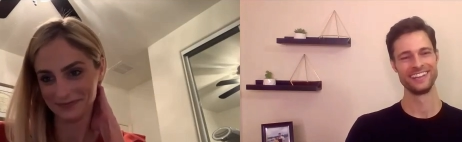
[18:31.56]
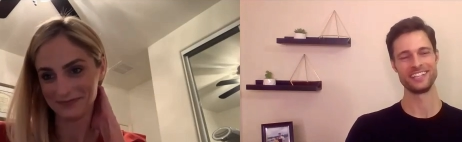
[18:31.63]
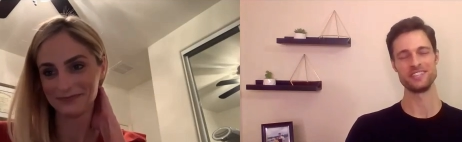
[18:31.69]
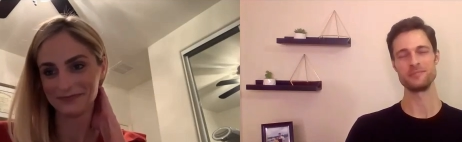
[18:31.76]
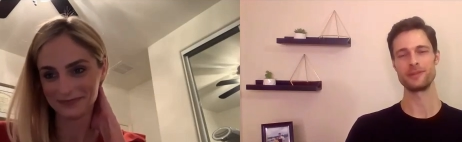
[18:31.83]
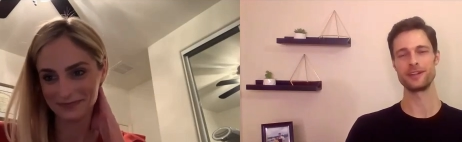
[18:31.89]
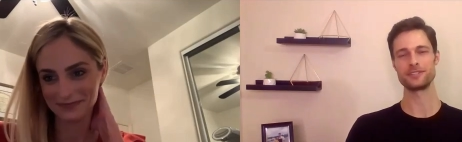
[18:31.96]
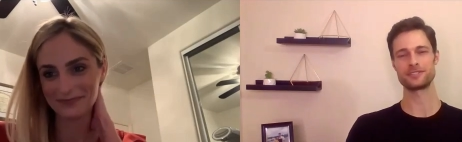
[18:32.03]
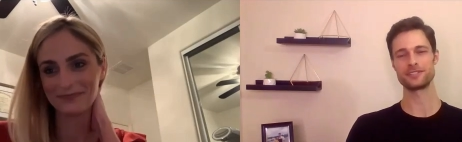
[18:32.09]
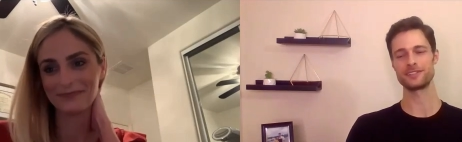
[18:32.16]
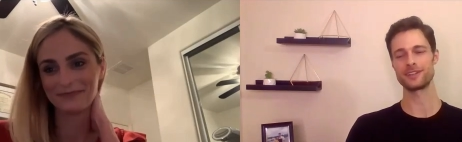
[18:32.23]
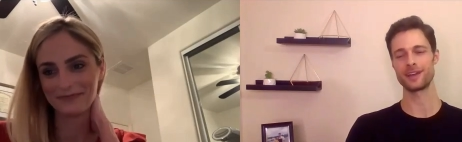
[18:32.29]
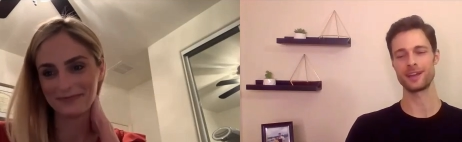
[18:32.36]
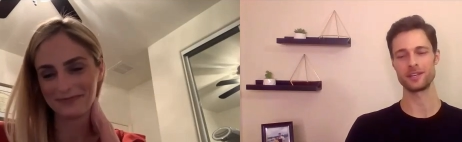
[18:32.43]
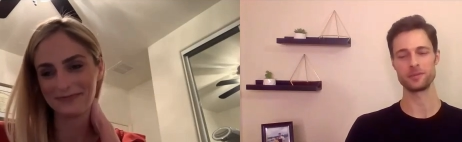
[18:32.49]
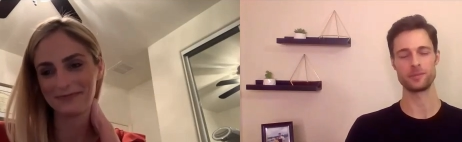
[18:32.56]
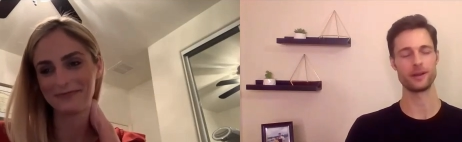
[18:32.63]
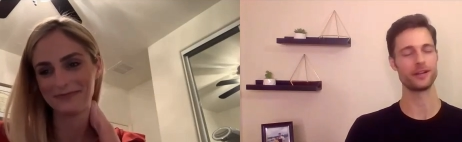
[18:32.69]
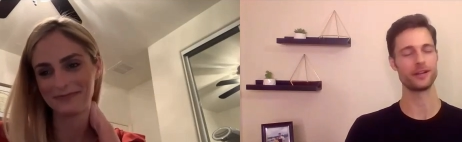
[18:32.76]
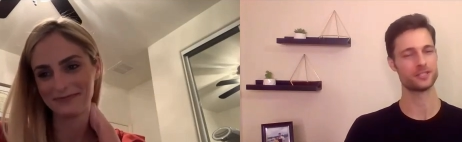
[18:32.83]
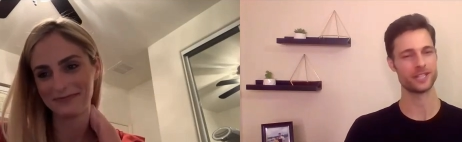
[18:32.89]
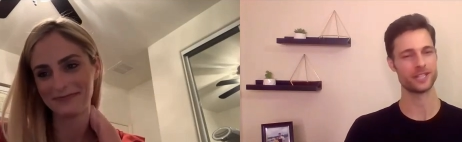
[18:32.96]
Speaker 1: You mentioned uh, your
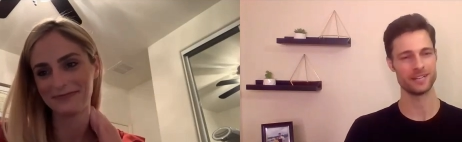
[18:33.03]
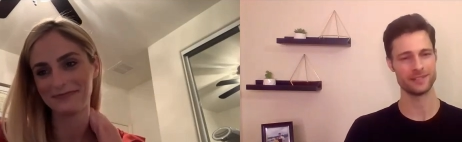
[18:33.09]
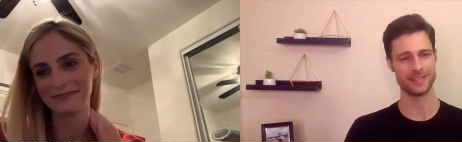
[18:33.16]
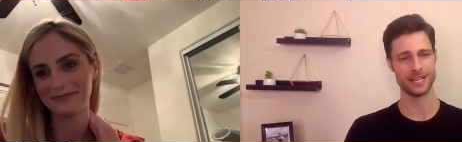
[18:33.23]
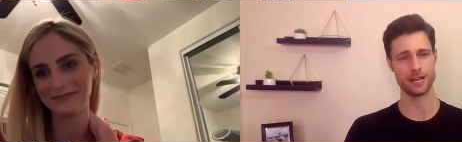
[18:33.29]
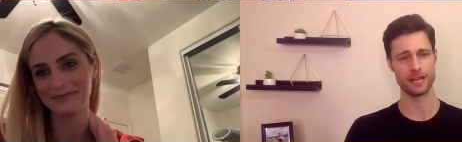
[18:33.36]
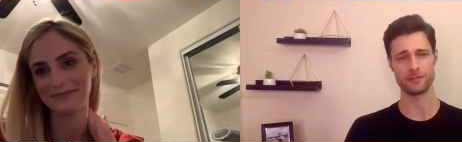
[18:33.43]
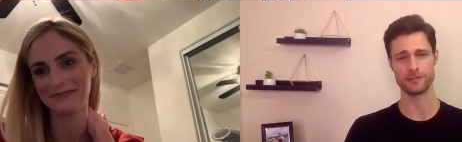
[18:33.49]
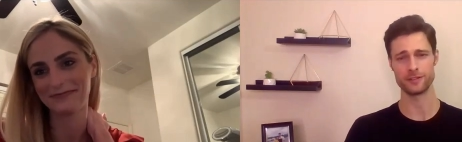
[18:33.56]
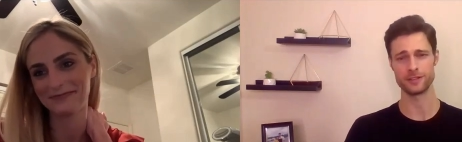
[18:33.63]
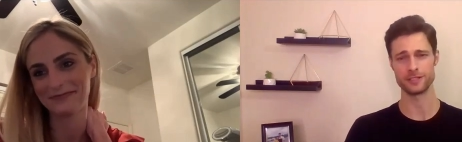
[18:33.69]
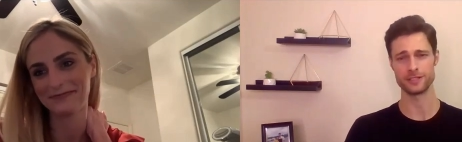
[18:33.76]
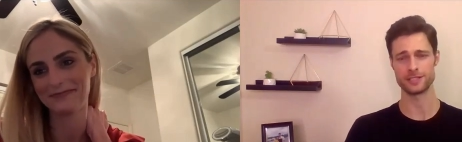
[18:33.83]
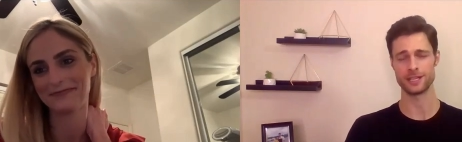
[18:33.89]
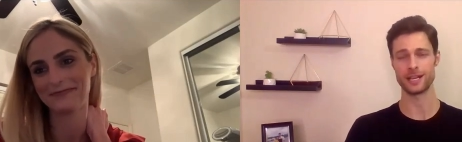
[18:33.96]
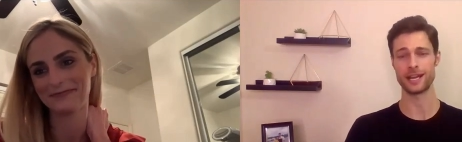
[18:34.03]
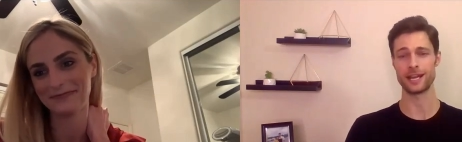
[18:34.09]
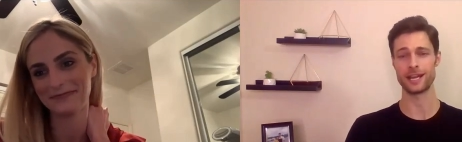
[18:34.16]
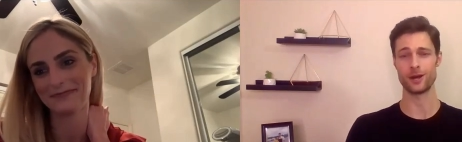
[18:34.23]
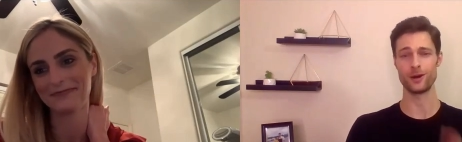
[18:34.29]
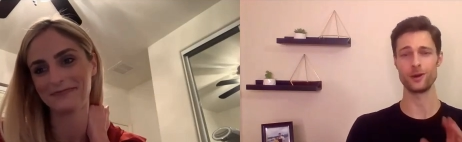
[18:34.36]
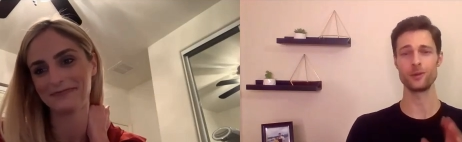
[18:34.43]
parents tried everything out first. I
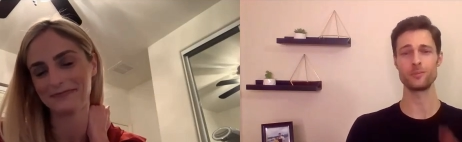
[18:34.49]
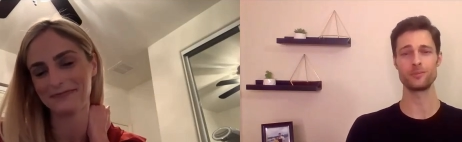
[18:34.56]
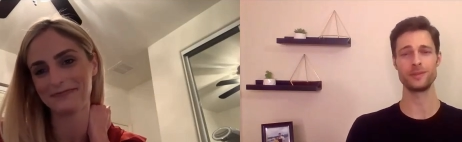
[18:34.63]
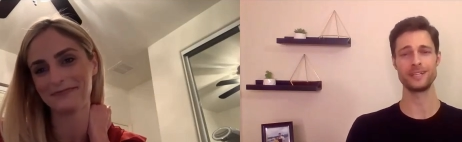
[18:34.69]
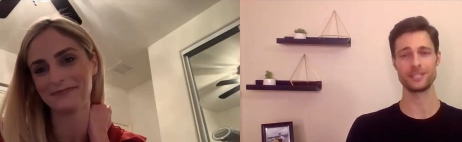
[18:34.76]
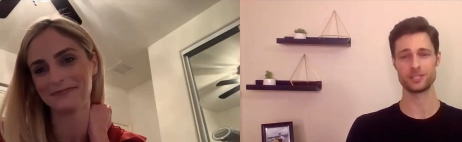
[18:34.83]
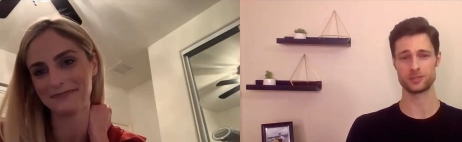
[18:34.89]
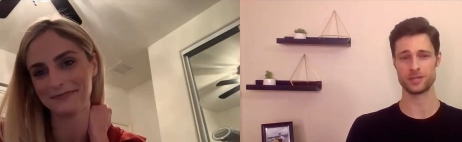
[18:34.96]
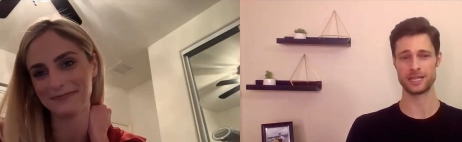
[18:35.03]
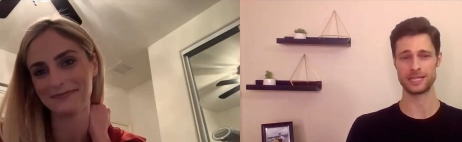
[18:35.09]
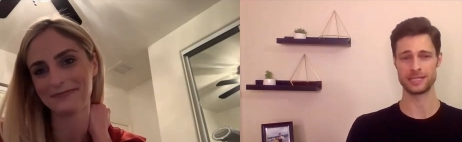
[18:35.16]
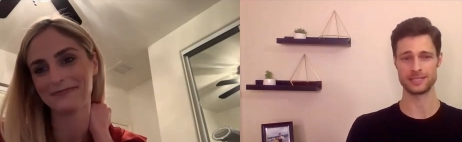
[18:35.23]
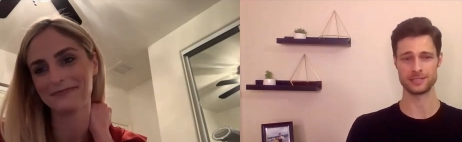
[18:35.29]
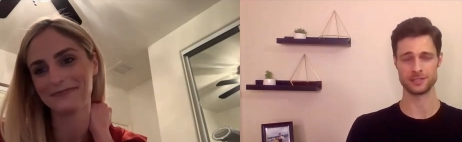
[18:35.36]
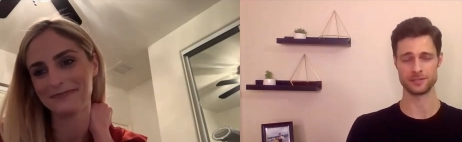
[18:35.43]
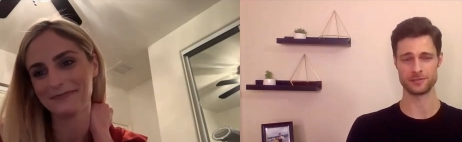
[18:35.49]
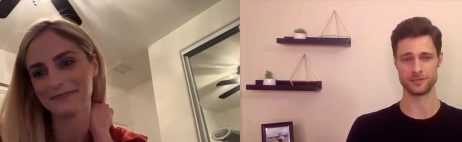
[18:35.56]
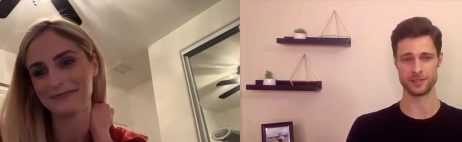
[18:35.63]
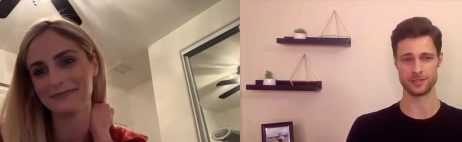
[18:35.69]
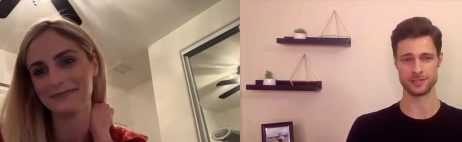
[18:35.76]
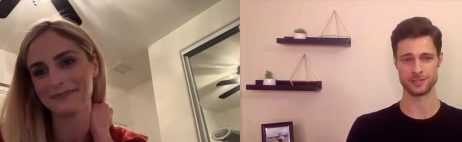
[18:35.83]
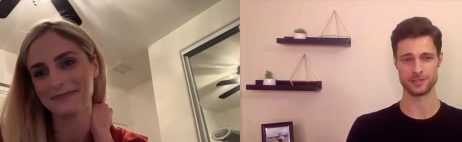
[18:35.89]
hope they didn't try insulin
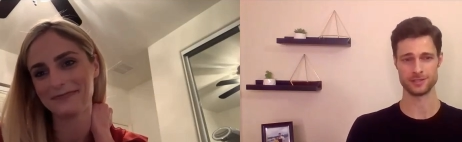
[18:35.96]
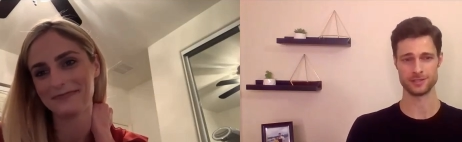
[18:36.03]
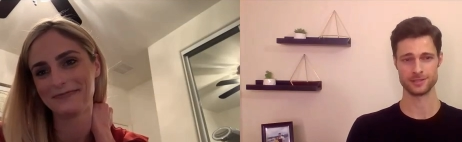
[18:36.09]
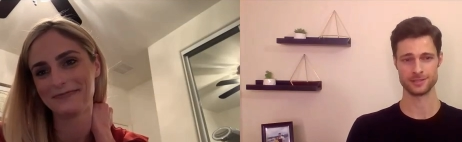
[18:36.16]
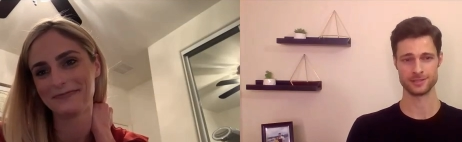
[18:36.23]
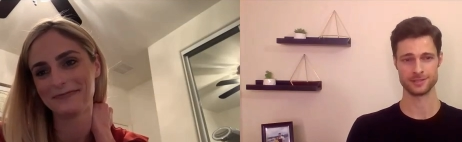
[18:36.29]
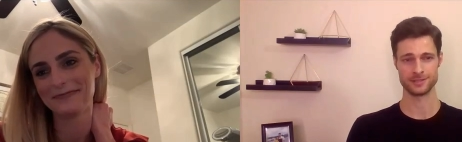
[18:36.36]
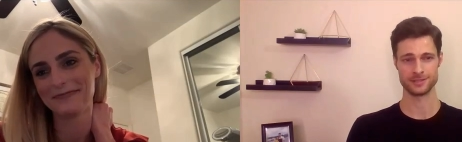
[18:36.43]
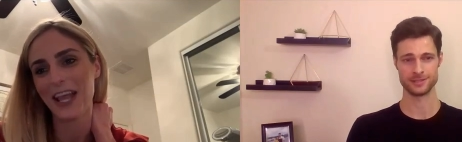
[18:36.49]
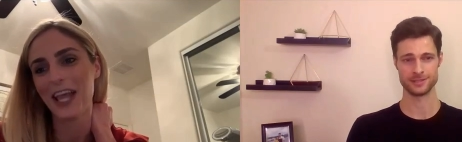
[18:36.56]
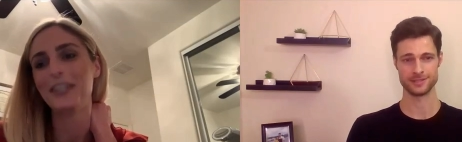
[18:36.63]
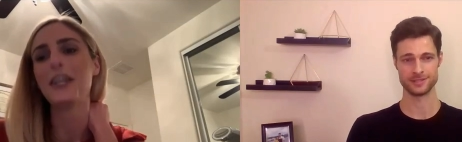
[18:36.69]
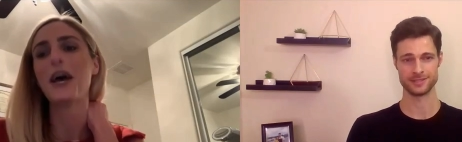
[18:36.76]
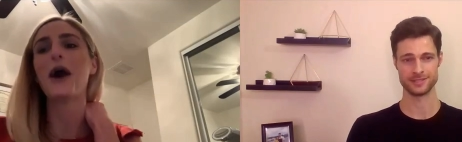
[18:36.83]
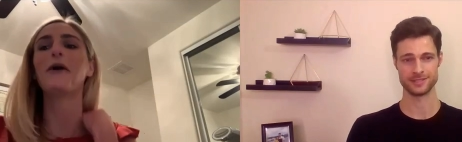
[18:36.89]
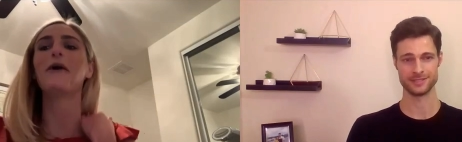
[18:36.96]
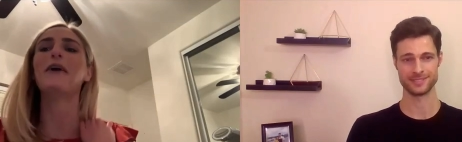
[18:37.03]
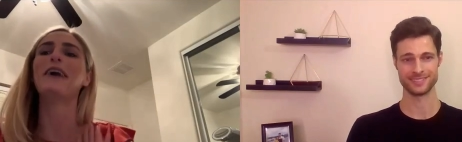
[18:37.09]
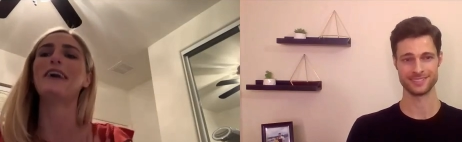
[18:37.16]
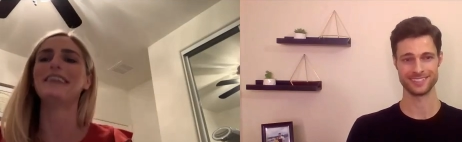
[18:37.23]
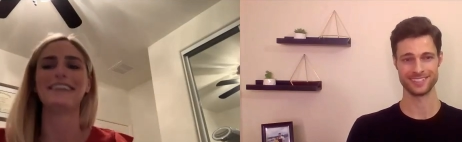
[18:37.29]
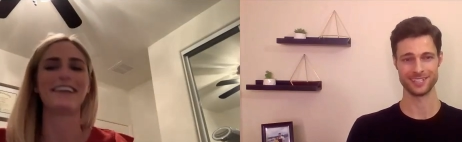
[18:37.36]
first.
Speaker 2: No,
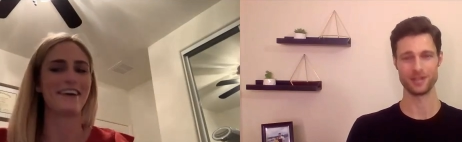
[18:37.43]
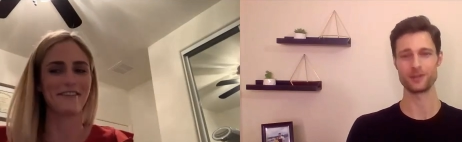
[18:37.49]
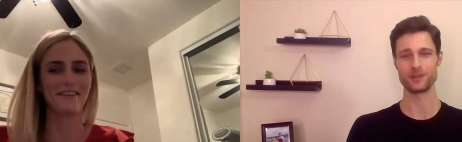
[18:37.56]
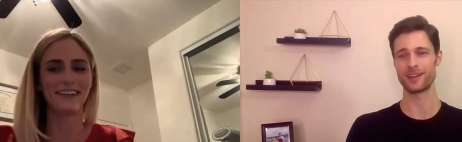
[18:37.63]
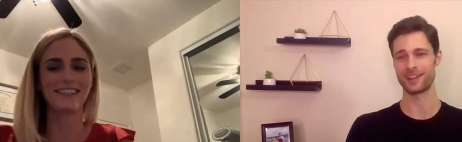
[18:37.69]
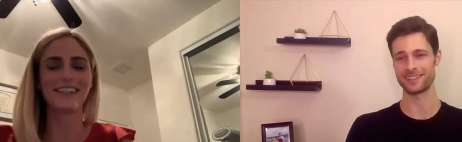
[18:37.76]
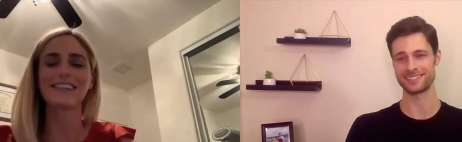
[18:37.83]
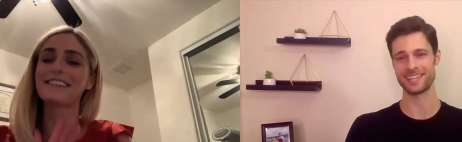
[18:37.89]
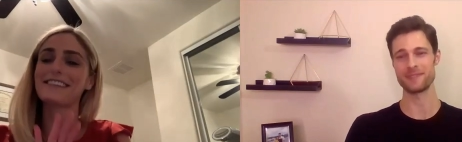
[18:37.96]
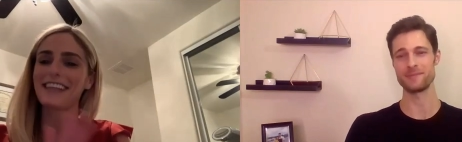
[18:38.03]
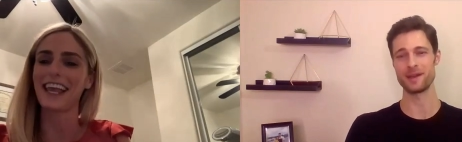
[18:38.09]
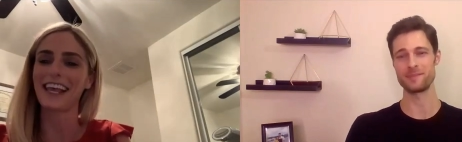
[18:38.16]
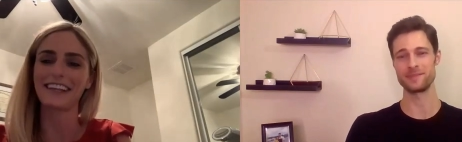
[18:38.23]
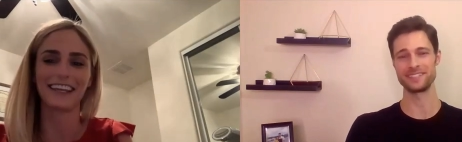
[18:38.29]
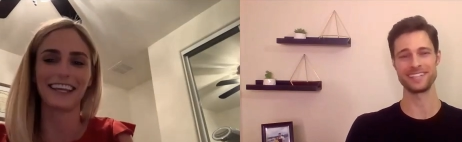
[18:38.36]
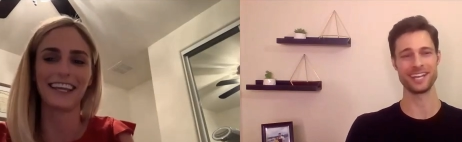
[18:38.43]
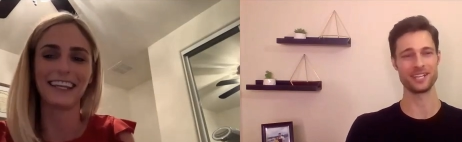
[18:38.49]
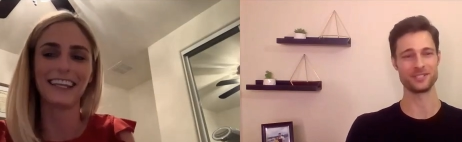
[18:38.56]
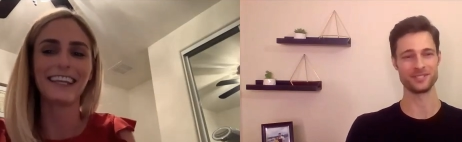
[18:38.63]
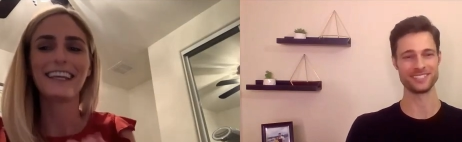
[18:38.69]
no, okay, just saline,